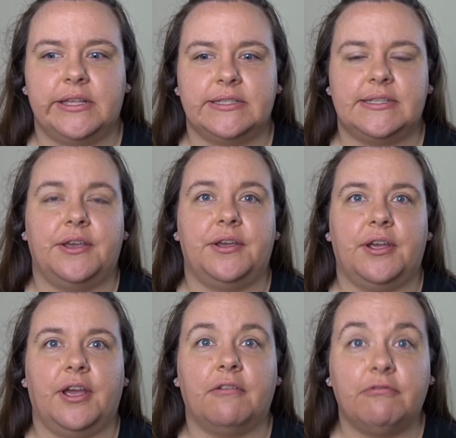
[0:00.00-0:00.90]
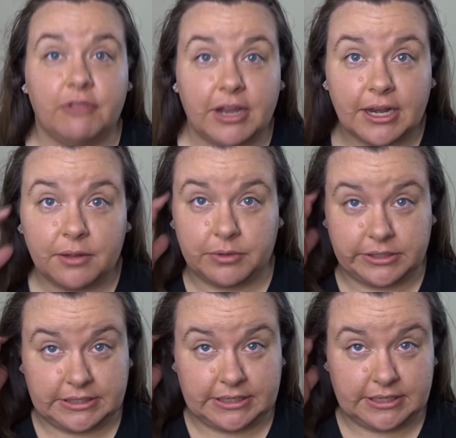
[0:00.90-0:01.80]
so I really
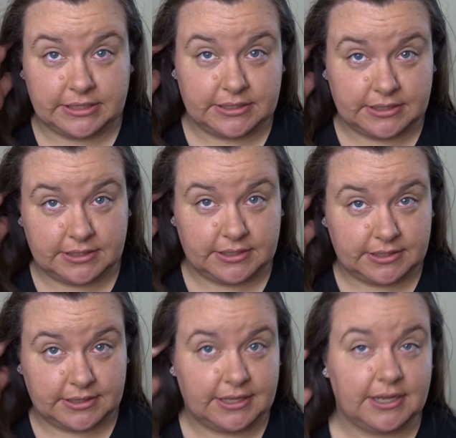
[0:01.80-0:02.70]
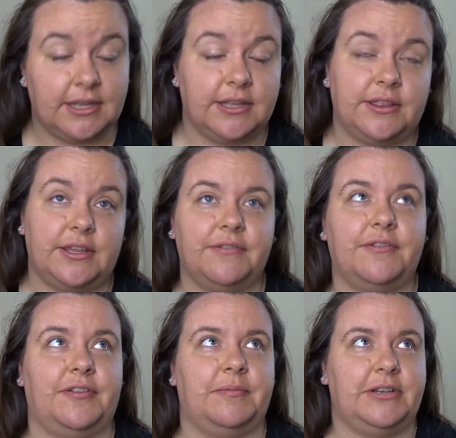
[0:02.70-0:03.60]
wanted the other
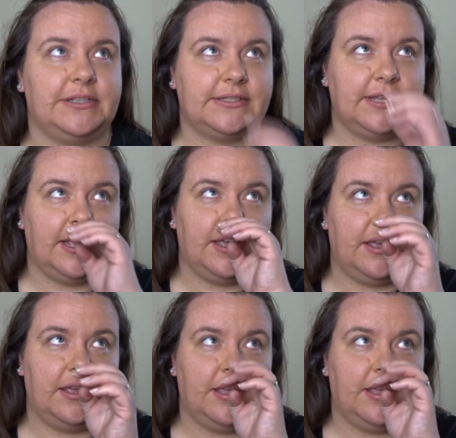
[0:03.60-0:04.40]
fabrics that